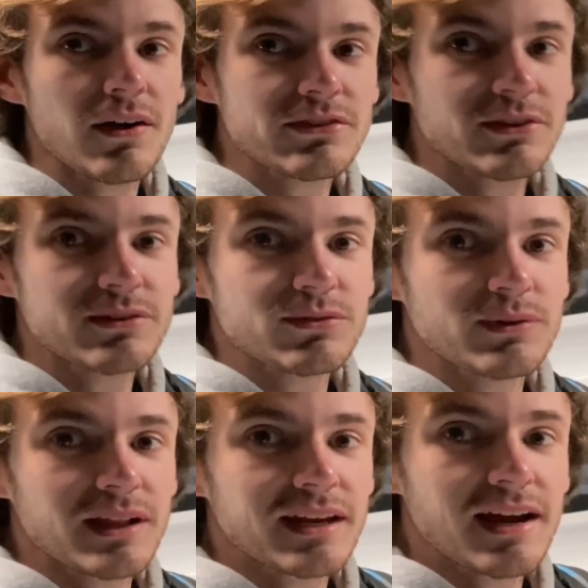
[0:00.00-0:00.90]
Also, it's
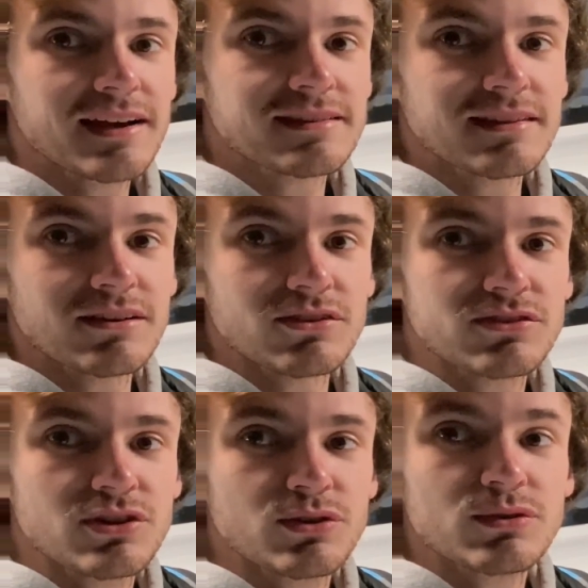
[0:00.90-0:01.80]
really nice that there's
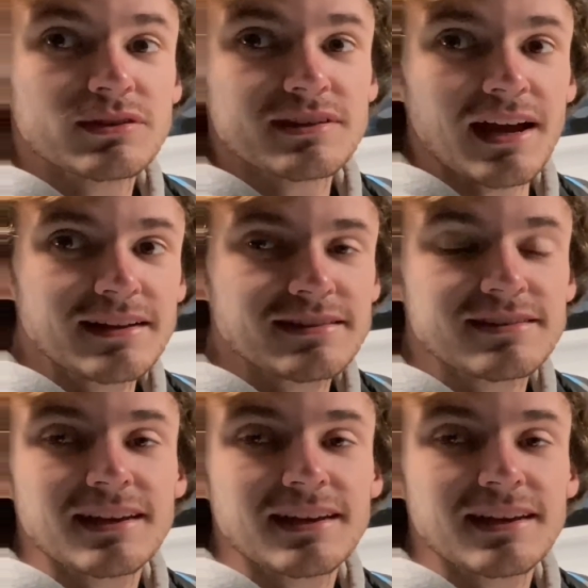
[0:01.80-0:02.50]
two sets.